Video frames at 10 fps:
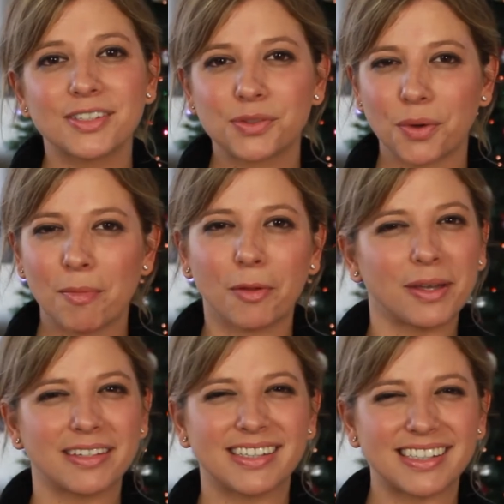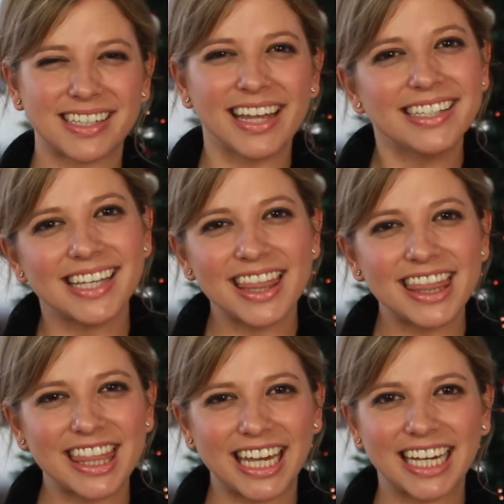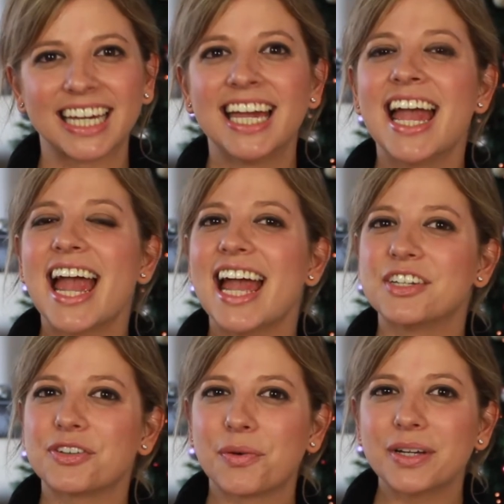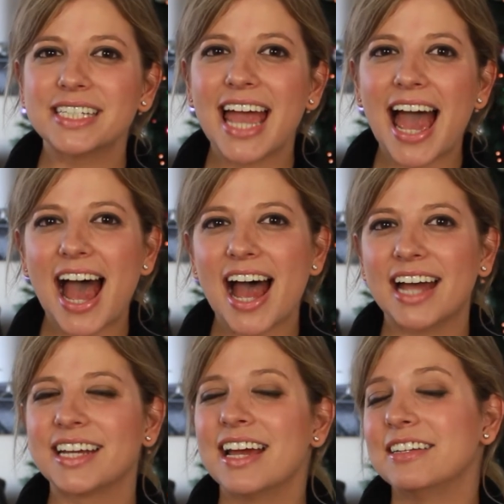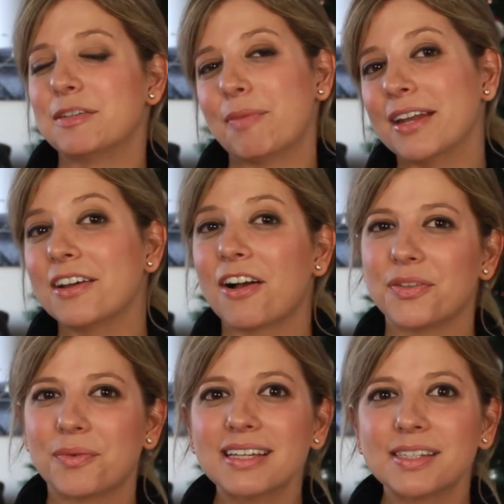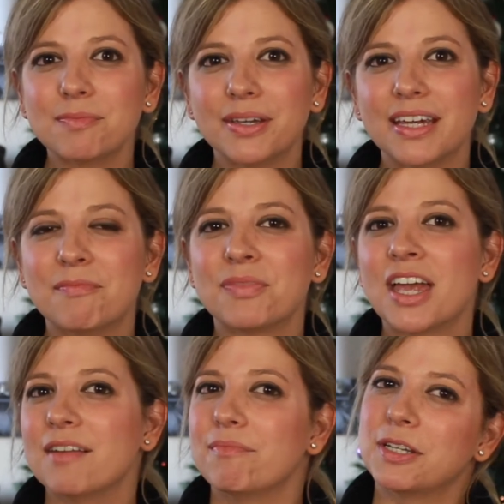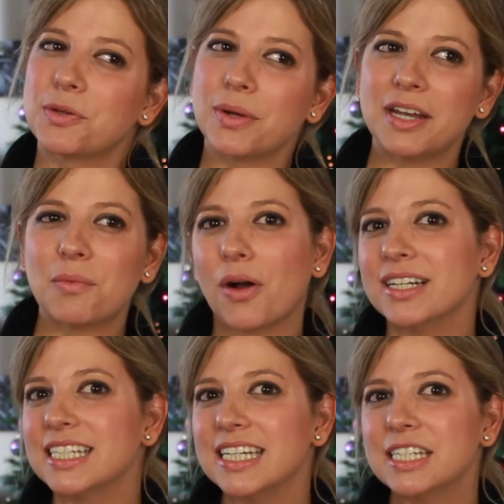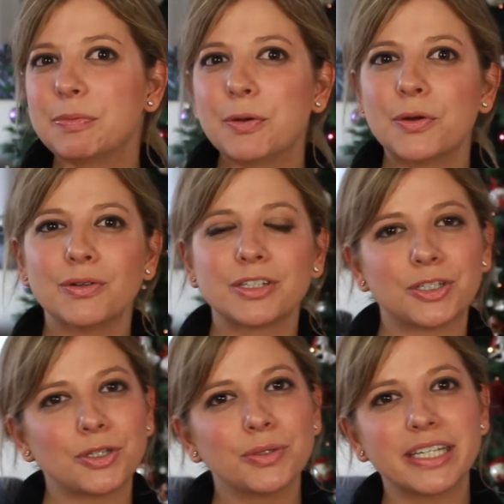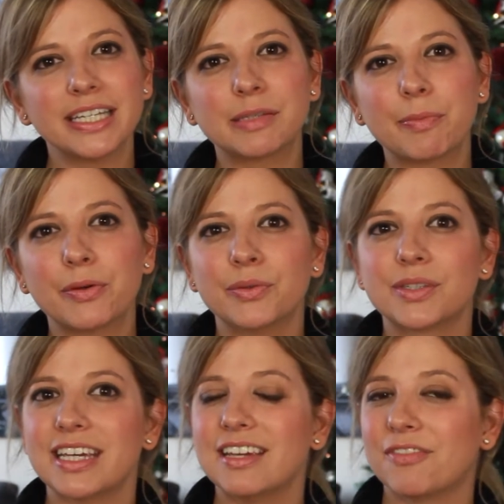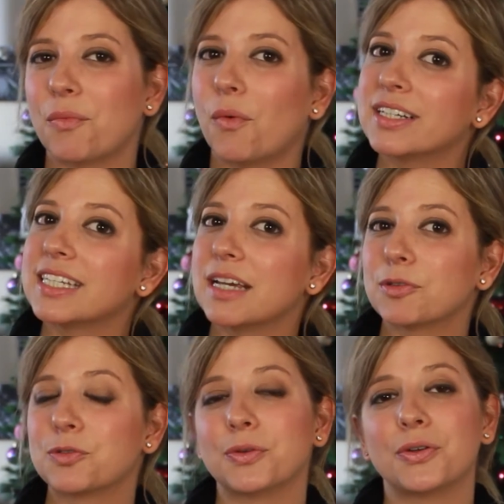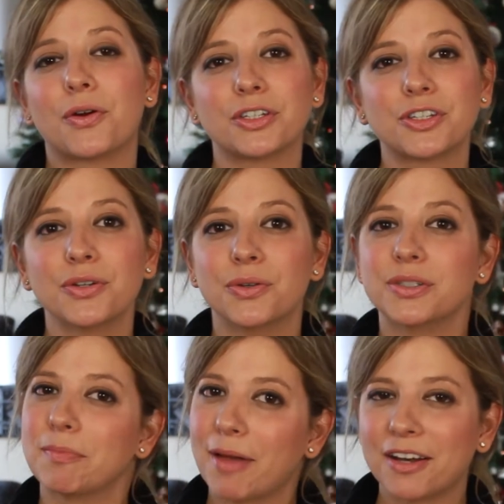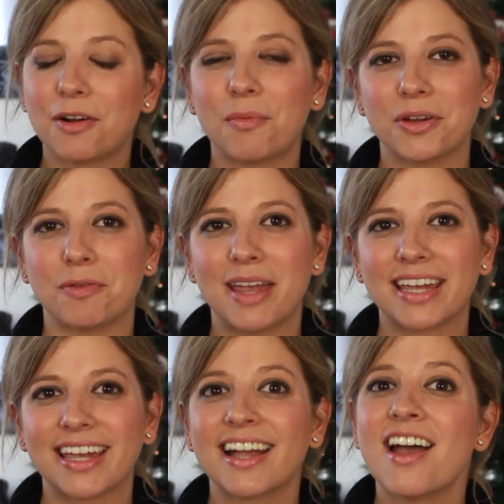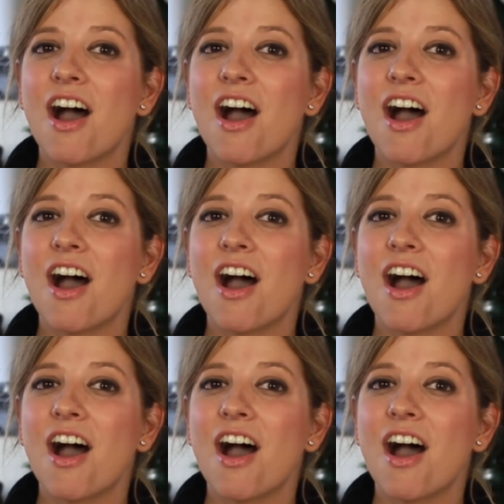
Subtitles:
is soy milk because it's nice and thick. And you're going to add, depending on the recipe, between 1 teaspoon to 2 teaspoons, even 1 tablespoon or 2, depending on what you're making,